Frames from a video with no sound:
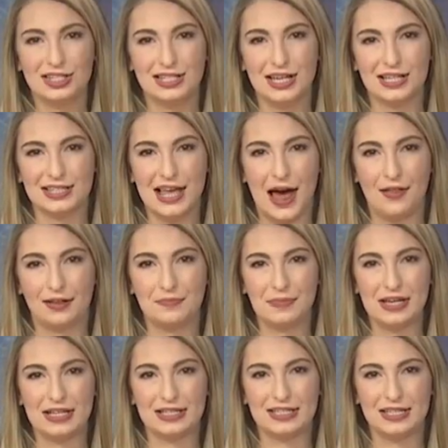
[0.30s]
Steak salad
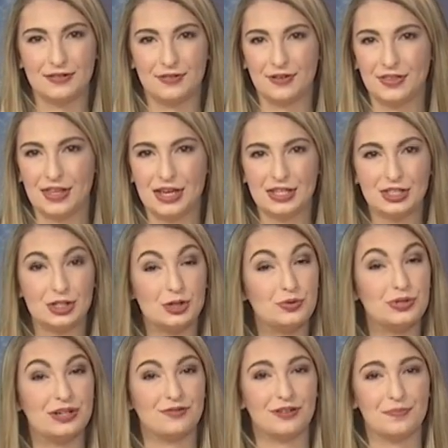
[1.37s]
means different things to
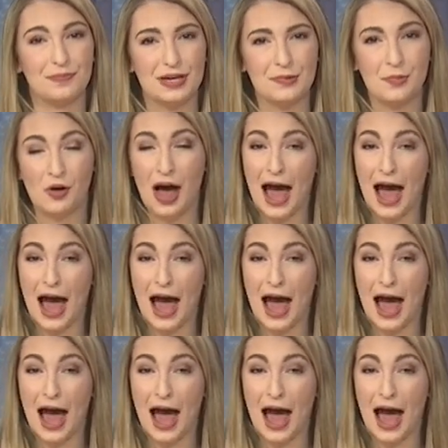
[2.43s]
different people.